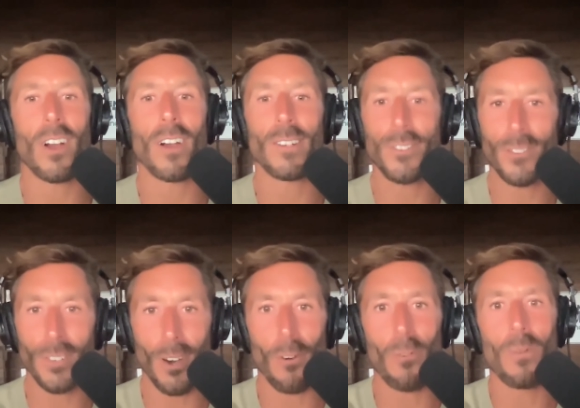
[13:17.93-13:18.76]
are
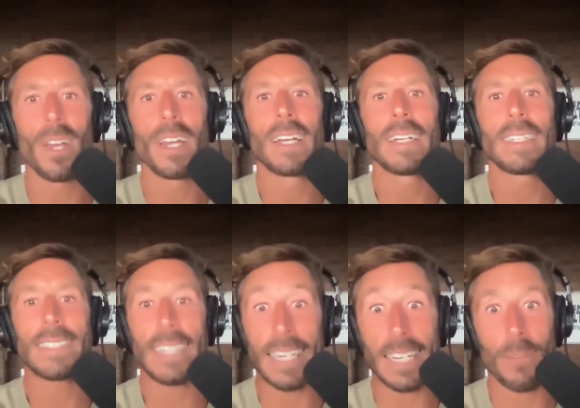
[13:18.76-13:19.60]
so
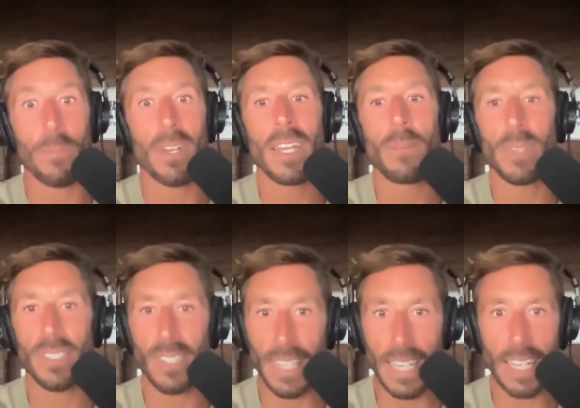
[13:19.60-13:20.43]
am
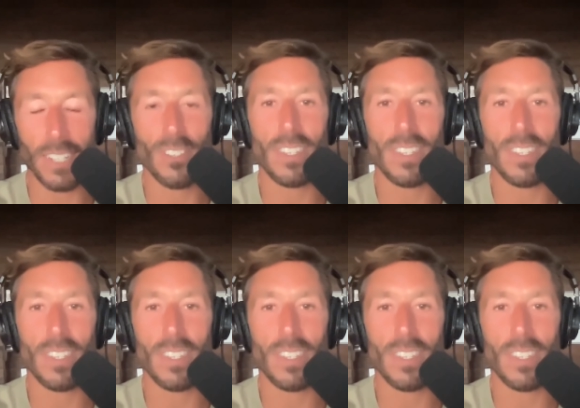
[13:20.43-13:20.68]
misleading.